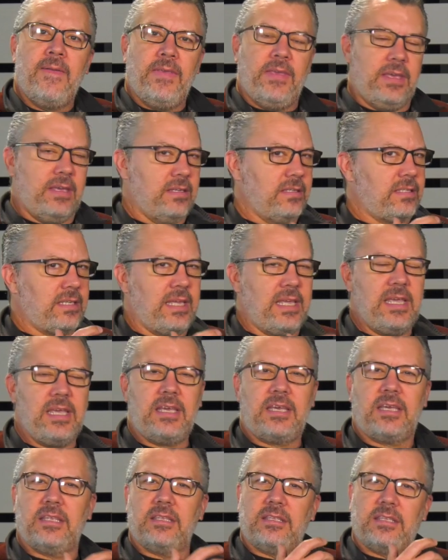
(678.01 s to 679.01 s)
is he
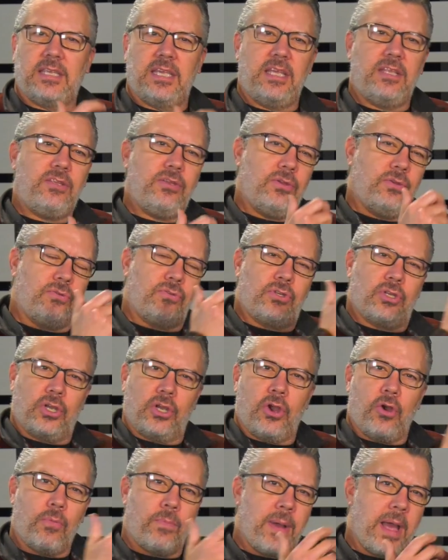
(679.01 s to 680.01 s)
continued to
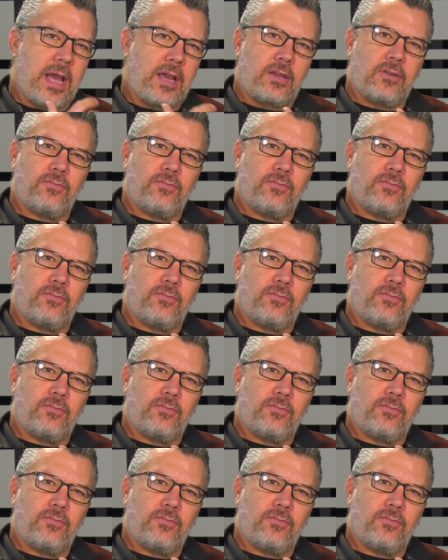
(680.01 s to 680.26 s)
go back